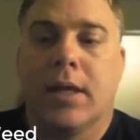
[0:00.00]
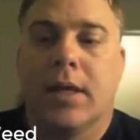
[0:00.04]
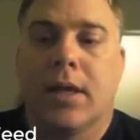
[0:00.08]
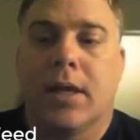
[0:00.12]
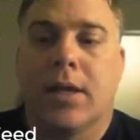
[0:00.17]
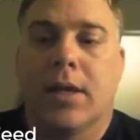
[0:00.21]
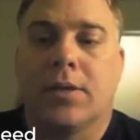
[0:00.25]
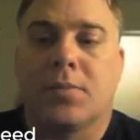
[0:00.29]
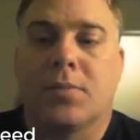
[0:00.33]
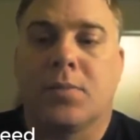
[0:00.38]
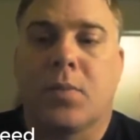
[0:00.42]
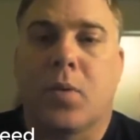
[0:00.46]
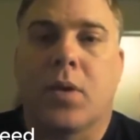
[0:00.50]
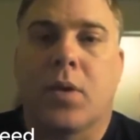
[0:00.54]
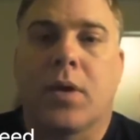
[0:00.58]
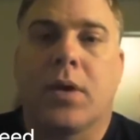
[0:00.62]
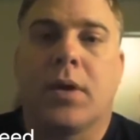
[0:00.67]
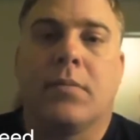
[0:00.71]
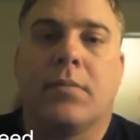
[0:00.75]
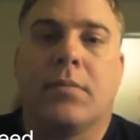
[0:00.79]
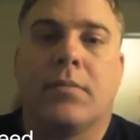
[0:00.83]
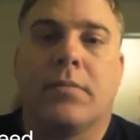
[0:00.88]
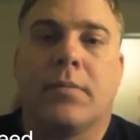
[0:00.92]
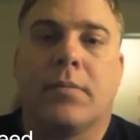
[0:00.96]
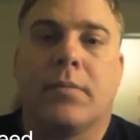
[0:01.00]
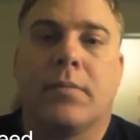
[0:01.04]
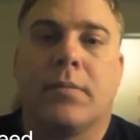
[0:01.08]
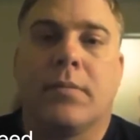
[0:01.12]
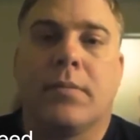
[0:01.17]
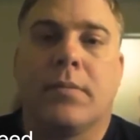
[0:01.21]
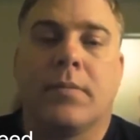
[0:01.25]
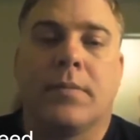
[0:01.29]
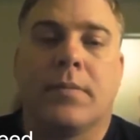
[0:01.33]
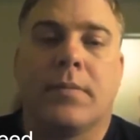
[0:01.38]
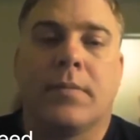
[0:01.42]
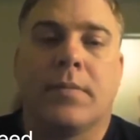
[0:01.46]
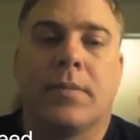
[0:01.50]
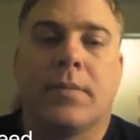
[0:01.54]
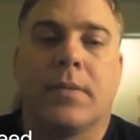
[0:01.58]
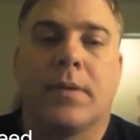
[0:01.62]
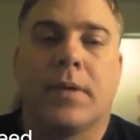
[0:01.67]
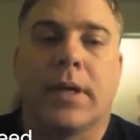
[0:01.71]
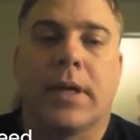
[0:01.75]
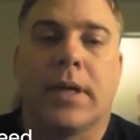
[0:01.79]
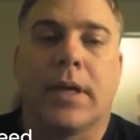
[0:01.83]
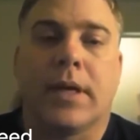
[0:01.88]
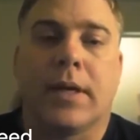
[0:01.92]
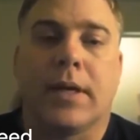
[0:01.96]
was born
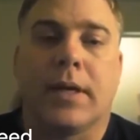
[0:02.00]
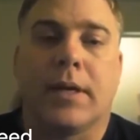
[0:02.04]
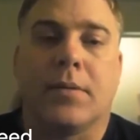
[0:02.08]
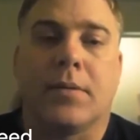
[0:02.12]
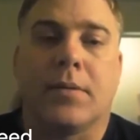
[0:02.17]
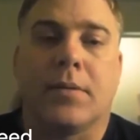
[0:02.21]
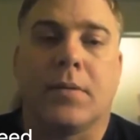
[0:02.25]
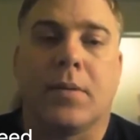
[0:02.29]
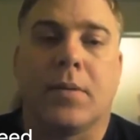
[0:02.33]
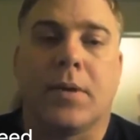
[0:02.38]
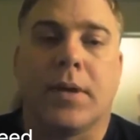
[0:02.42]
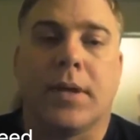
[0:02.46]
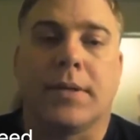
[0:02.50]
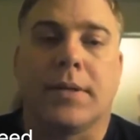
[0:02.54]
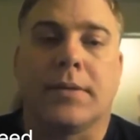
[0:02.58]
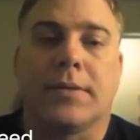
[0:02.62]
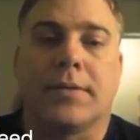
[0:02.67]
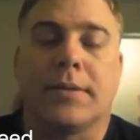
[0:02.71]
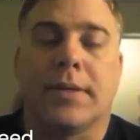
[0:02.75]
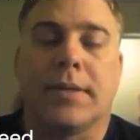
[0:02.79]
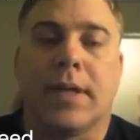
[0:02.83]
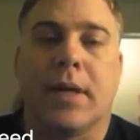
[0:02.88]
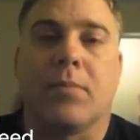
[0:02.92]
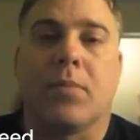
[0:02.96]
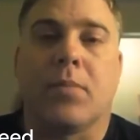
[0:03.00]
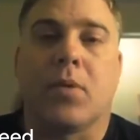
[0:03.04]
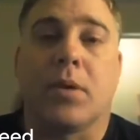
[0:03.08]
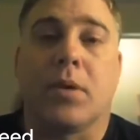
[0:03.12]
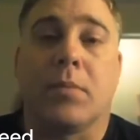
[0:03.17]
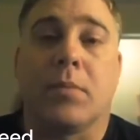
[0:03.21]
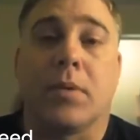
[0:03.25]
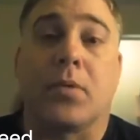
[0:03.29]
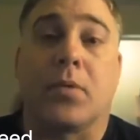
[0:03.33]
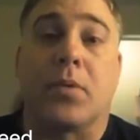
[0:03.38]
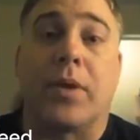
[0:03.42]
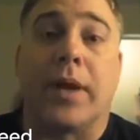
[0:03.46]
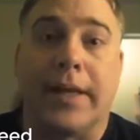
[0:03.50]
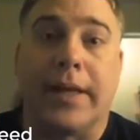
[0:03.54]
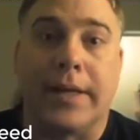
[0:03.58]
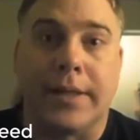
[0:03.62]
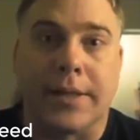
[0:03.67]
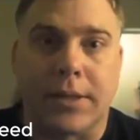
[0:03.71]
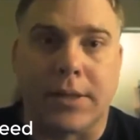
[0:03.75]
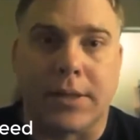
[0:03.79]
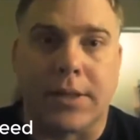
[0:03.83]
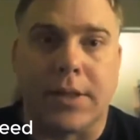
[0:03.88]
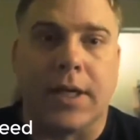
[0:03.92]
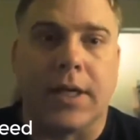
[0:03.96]
not born, but
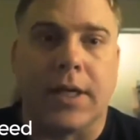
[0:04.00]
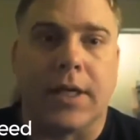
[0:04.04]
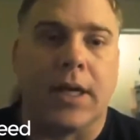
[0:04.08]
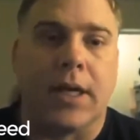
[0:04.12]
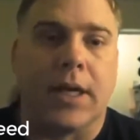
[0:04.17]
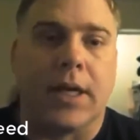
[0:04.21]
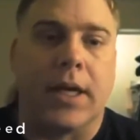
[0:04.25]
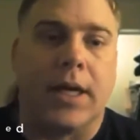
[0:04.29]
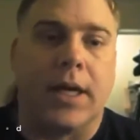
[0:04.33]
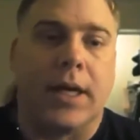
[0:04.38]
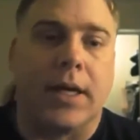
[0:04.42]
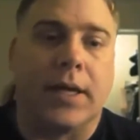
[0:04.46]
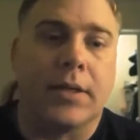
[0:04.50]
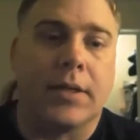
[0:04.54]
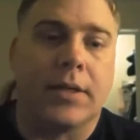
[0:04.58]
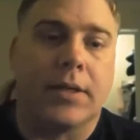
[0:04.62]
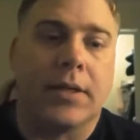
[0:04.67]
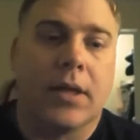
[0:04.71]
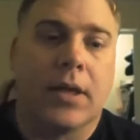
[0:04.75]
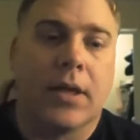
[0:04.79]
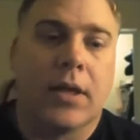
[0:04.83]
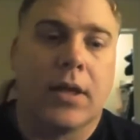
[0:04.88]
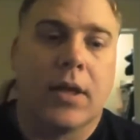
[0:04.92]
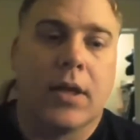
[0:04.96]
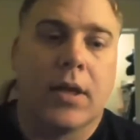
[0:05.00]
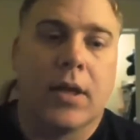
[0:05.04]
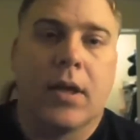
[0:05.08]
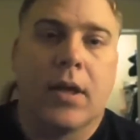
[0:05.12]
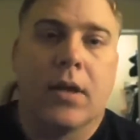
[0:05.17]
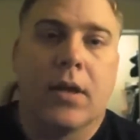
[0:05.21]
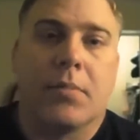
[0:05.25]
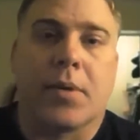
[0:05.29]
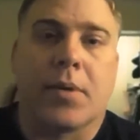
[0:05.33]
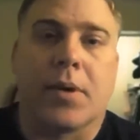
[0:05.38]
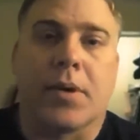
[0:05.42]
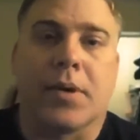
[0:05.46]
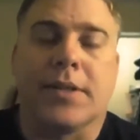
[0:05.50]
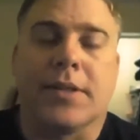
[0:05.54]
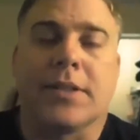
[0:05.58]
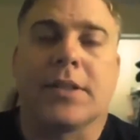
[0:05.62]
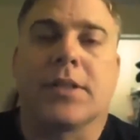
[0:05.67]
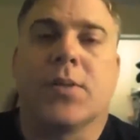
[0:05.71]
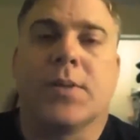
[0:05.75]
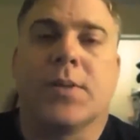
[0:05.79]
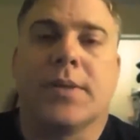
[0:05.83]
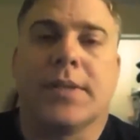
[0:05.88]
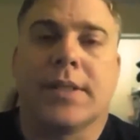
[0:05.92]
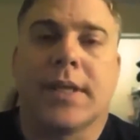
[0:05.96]
raised in Bernice,
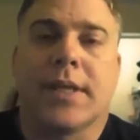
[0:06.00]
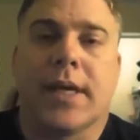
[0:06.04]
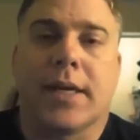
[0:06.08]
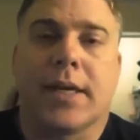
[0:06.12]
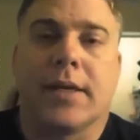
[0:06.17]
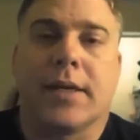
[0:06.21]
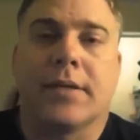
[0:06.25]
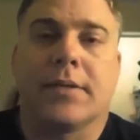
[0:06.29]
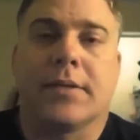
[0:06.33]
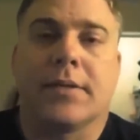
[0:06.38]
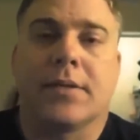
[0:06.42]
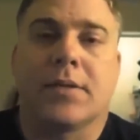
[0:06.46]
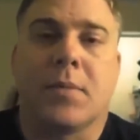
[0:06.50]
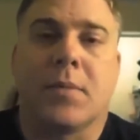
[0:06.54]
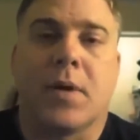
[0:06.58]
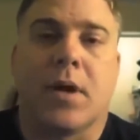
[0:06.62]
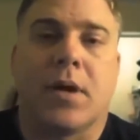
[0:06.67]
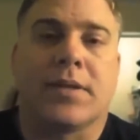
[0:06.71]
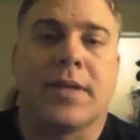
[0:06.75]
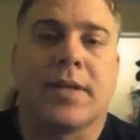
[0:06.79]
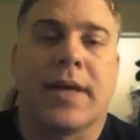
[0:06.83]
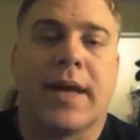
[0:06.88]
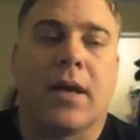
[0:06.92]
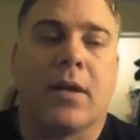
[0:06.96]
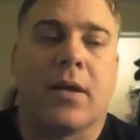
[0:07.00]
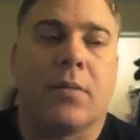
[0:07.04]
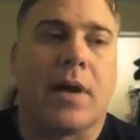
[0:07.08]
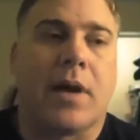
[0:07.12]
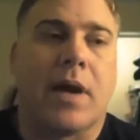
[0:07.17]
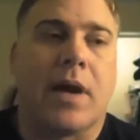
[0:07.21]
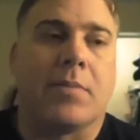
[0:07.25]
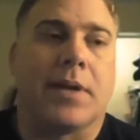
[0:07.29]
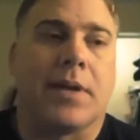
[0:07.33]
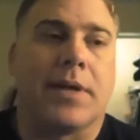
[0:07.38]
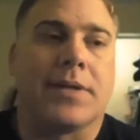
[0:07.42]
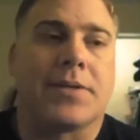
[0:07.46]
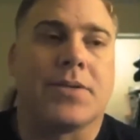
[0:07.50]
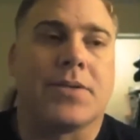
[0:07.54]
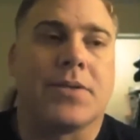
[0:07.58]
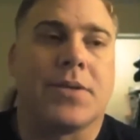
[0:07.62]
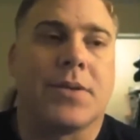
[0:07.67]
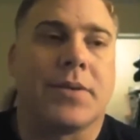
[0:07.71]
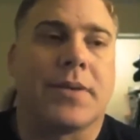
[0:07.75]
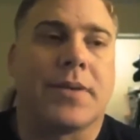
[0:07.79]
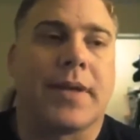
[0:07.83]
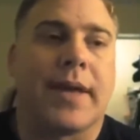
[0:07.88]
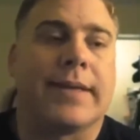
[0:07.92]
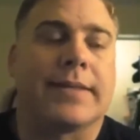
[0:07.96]
Louisiana, small town, population
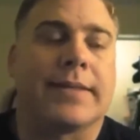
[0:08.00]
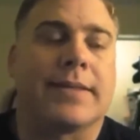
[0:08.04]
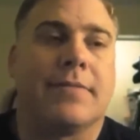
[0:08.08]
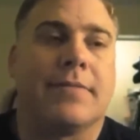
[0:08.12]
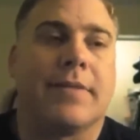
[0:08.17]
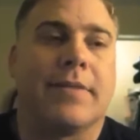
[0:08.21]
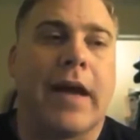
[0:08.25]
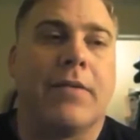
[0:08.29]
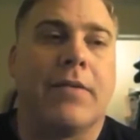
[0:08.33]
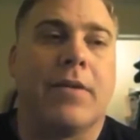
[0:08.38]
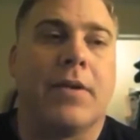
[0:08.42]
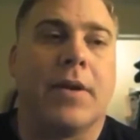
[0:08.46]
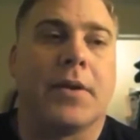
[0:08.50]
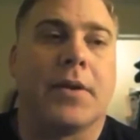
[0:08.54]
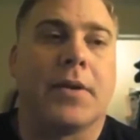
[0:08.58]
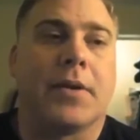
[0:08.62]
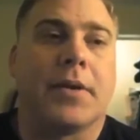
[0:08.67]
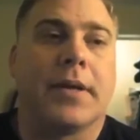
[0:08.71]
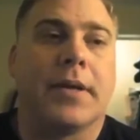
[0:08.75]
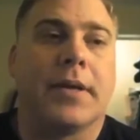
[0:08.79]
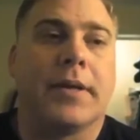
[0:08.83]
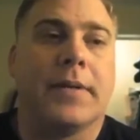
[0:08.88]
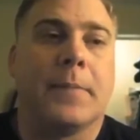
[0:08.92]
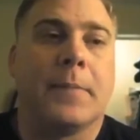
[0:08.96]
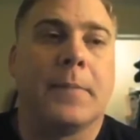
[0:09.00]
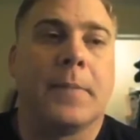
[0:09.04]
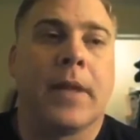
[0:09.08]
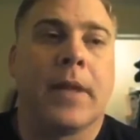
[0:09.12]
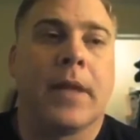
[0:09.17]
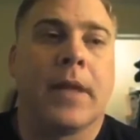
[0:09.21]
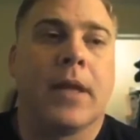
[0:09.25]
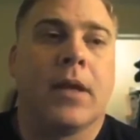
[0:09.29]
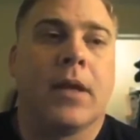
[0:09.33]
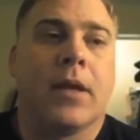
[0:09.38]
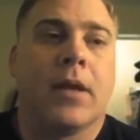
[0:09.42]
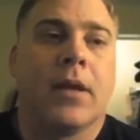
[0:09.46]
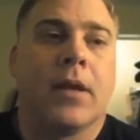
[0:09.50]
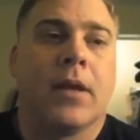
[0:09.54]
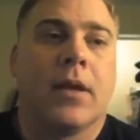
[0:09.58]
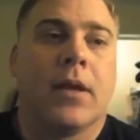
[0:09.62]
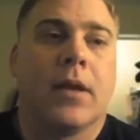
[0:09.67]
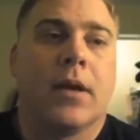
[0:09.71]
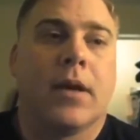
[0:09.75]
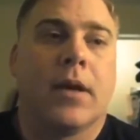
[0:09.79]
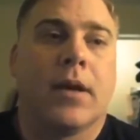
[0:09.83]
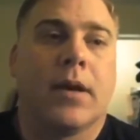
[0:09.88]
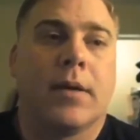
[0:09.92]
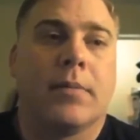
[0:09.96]
2,500.
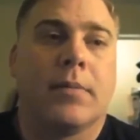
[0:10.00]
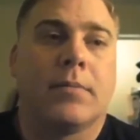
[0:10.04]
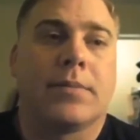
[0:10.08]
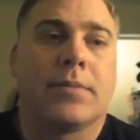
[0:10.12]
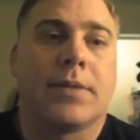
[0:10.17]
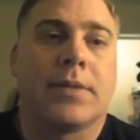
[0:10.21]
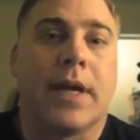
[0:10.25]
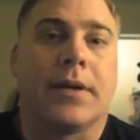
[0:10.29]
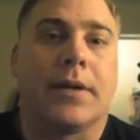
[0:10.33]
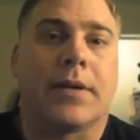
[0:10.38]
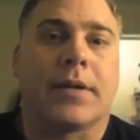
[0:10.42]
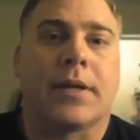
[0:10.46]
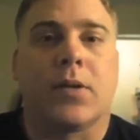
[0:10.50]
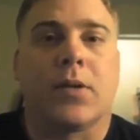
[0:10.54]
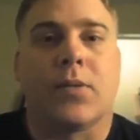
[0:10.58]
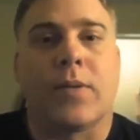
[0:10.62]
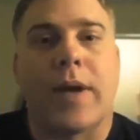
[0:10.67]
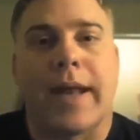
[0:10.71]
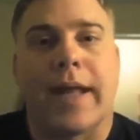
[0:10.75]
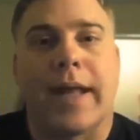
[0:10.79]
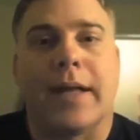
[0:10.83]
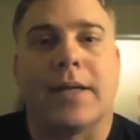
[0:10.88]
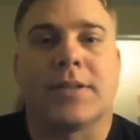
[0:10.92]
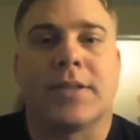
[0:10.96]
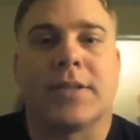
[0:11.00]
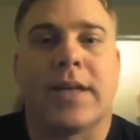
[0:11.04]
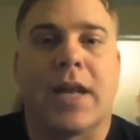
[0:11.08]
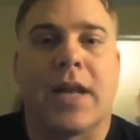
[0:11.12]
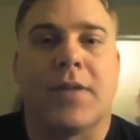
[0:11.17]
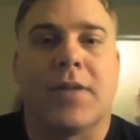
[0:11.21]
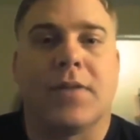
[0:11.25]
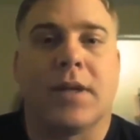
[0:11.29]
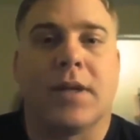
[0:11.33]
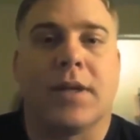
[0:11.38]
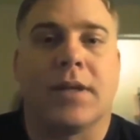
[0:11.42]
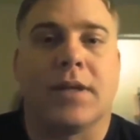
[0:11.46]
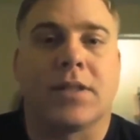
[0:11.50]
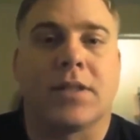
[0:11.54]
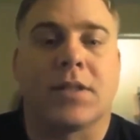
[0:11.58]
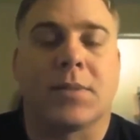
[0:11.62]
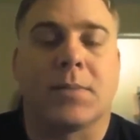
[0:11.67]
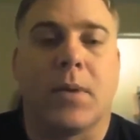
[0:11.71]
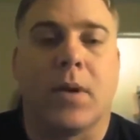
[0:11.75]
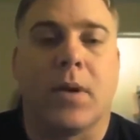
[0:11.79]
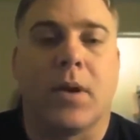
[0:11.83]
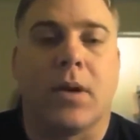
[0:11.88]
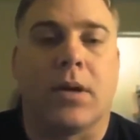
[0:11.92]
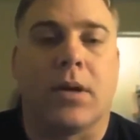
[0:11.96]
Technically right outside of it in a
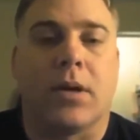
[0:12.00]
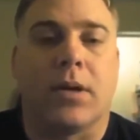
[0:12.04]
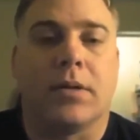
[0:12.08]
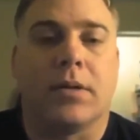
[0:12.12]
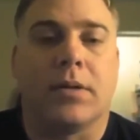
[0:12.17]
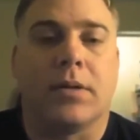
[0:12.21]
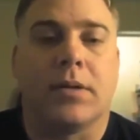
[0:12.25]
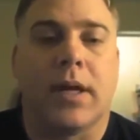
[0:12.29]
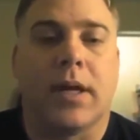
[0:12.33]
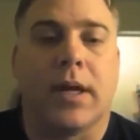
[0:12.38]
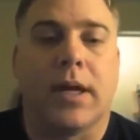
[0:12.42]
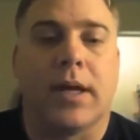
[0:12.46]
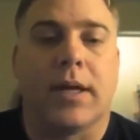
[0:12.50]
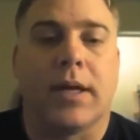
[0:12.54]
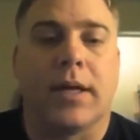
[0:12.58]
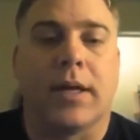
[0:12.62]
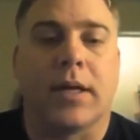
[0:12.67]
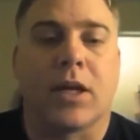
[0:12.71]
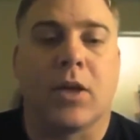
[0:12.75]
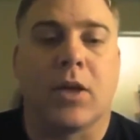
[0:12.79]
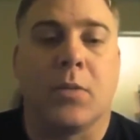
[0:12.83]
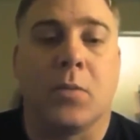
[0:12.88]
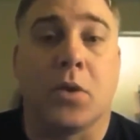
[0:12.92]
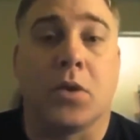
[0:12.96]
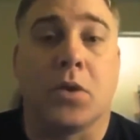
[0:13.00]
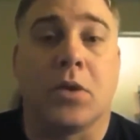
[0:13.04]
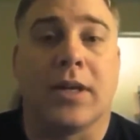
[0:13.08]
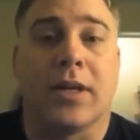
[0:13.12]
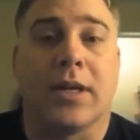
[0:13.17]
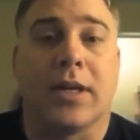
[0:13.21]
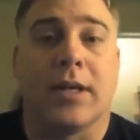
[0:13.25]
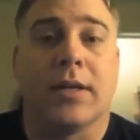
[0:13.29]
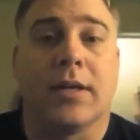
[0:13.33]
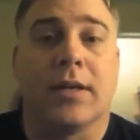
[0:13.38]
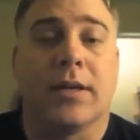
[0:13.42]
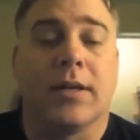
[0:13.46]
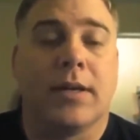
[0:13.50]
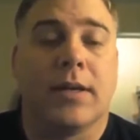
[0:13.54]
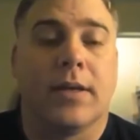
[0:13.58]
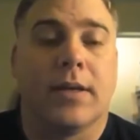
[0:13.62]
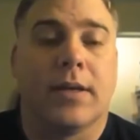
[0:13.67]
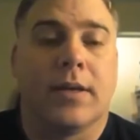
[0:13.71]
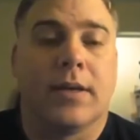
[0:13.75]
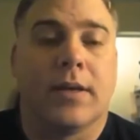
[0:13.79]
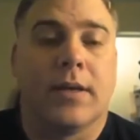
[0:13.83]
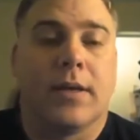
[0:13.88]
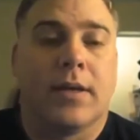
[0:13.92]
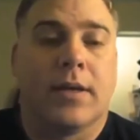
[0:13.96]
small community
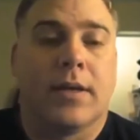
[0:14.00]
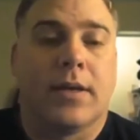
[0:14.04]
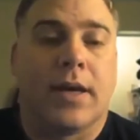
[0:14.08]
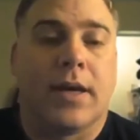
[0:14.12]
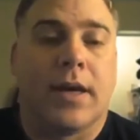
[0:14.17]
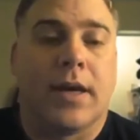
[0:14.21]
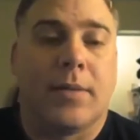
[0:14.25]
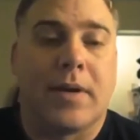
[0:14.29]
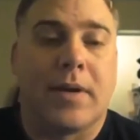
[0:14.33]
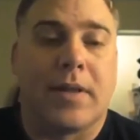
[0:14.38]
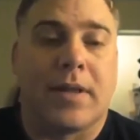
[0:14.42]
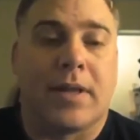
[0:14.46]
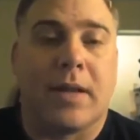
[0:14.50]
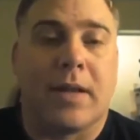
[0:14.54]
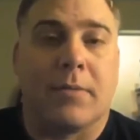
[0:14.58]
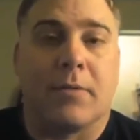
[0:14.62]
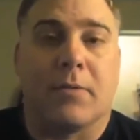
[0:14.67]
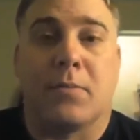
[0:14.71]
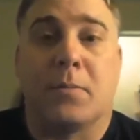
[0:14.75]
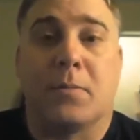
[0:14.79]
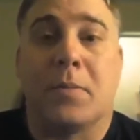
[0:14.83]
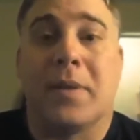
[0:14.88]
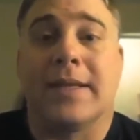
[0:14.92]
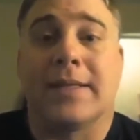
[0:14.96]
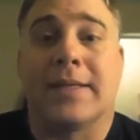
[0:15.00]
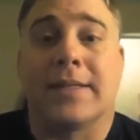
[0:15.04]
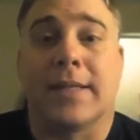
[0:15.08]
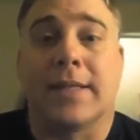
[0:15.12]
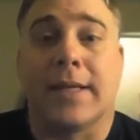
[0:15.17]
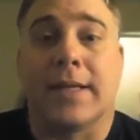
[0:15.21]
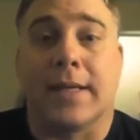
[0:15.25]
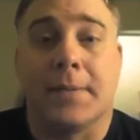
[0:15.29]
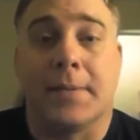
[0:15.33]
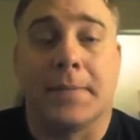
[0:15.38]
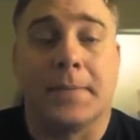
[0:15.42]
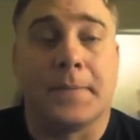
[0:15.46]
by the name of Pisgah.